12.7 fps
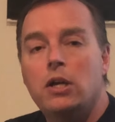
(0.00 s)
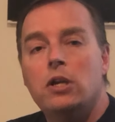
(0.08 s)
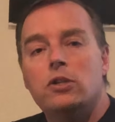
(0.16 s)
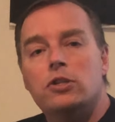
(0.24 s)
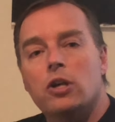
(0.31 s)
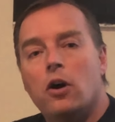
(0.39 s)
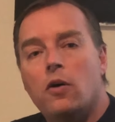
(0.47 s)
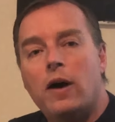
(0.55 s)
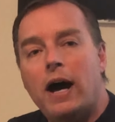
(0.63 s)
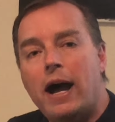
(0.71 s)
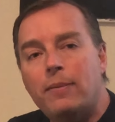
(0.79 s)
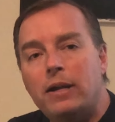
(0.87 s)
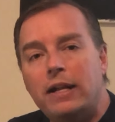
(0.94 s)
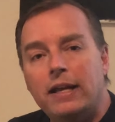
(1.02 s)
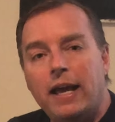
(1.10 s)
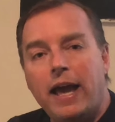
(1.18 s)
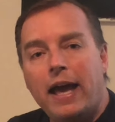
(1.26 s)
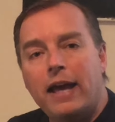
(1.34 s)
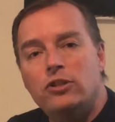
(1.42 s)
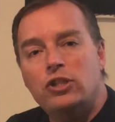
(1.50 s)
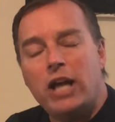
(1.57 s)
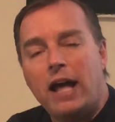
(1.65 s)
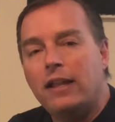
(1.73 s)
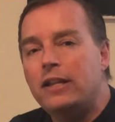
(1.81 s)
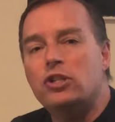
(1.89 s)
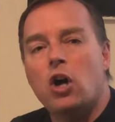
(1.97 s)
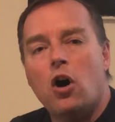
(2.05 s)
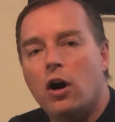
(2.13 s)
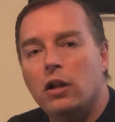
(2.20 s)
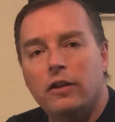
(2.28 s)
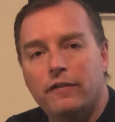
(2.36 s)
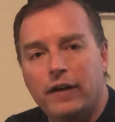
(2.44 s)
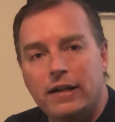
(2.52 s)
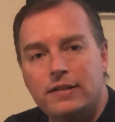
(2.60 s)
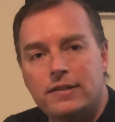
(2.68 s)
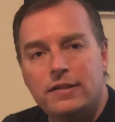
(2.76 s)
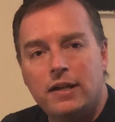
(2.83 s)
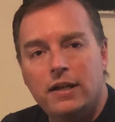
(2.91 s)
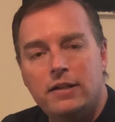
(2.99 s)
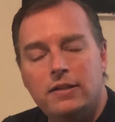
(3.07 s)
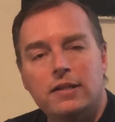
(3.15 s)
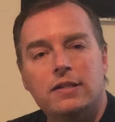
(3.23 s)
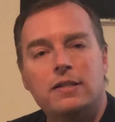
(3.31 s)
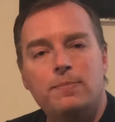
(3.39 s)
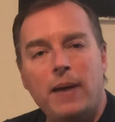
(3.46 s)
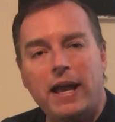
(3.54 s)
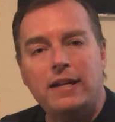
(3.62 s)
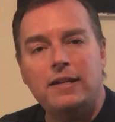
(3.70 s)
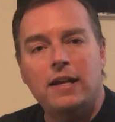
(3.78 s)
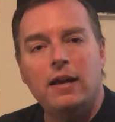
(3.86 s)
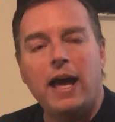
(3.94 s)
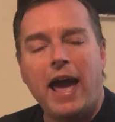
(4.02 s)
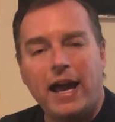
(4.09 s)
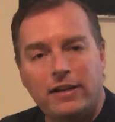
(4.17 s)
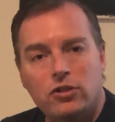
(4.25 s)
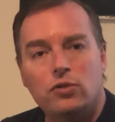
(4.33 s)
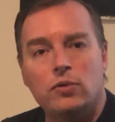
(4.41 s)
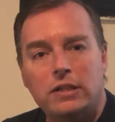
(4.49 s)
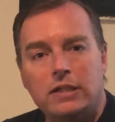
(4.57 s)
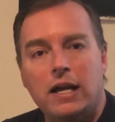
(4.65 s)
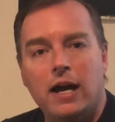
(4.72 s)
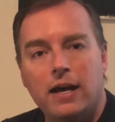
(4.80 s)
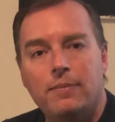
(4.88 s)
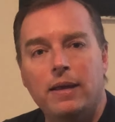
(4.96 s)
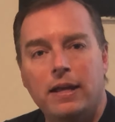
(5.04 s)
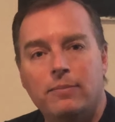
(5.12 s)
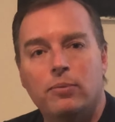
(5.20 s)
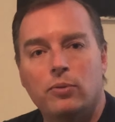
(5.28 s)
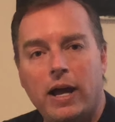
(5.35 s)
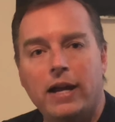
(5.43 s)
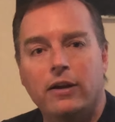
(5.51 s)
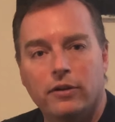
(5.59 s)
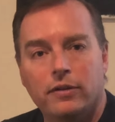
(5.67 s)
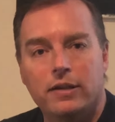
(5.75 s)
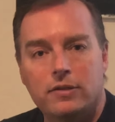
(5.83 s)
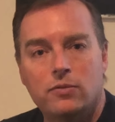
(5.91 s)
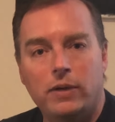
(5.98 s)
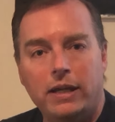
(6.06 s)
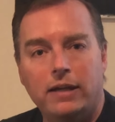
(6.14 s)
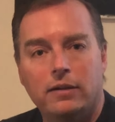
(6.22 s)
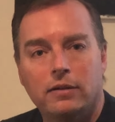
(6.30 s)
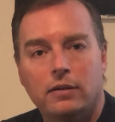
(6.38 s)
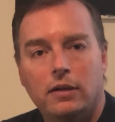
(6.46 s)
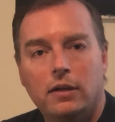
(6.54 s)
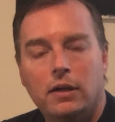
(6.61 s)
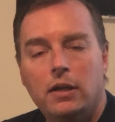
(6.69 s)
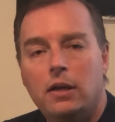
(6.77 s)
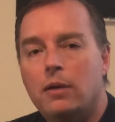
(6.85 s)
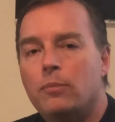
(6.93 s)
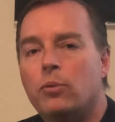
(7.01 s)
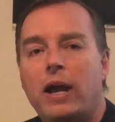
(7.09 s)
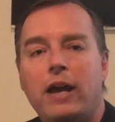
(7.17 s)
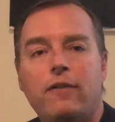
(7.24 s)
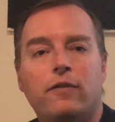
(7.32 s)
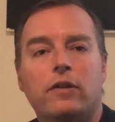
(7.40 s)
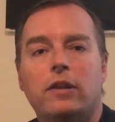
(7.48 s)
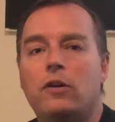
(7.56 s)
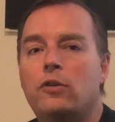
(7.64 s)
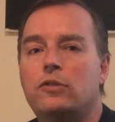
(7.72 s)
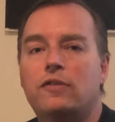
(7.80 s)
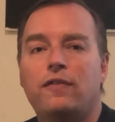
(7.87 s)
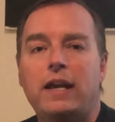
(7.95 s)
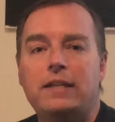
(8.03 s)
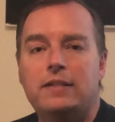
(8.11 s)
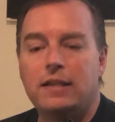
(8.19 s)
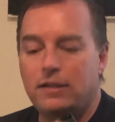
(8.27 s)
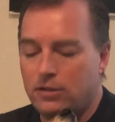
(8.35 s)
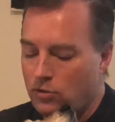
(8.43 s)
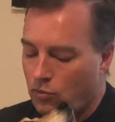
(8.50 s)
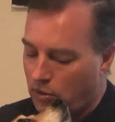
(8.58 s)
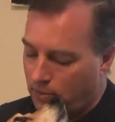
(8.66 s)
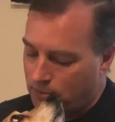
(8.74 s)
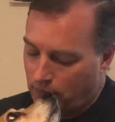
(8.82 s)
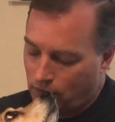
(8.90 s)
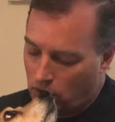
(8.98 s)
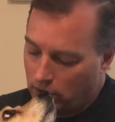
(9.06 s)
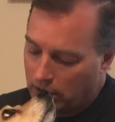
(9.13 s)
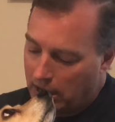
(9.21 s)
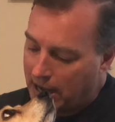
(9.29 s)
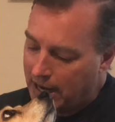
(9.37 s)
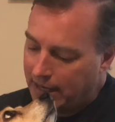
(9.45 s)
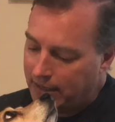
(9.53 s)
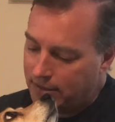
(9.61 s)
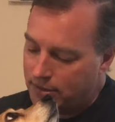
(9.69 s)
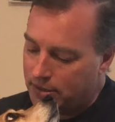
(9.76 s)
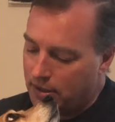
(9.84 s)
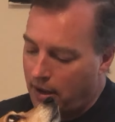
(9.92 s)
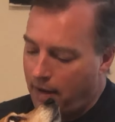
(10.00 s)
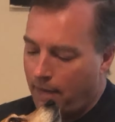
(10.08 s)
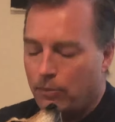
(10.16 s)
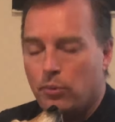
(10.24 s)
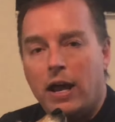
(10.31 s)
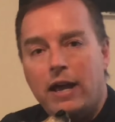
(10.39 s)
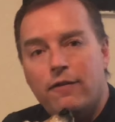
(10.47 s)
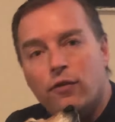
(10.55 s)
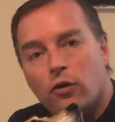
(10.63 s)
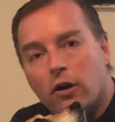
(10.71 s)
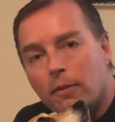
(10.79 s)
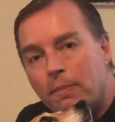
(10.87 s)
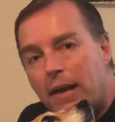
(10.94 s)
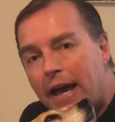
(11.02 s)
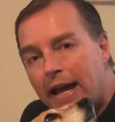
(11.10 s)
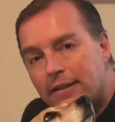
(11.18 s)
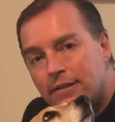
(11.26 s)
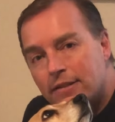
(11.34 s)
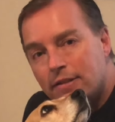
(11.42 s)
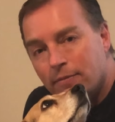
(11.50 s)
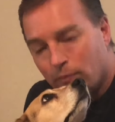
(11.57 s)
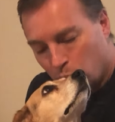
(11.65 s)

So I'm going to challenge all of us to spend extra time in prayer this week. Pray for those facing storms of all kinds. Pray for our pets.